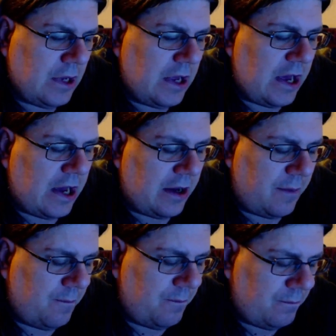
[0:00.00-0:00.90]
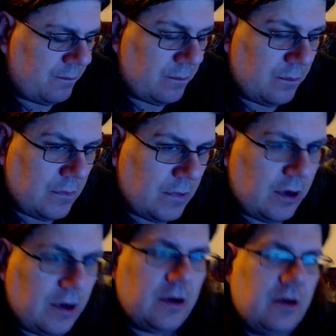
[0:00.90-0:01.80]
Um,
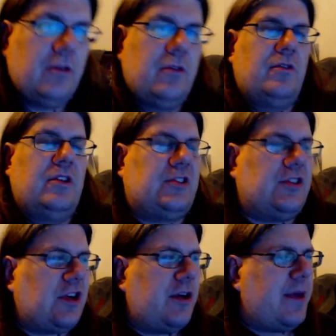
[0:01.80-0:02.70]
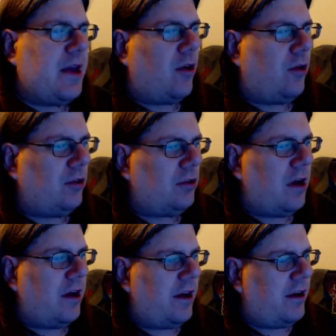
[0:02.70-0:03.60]
this is going to be
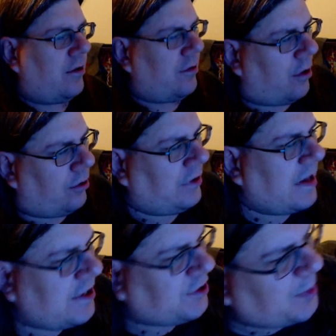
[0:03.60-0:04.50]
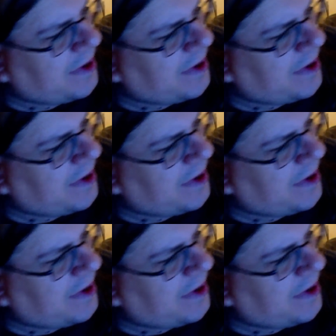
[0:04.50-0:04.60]
all ladies week,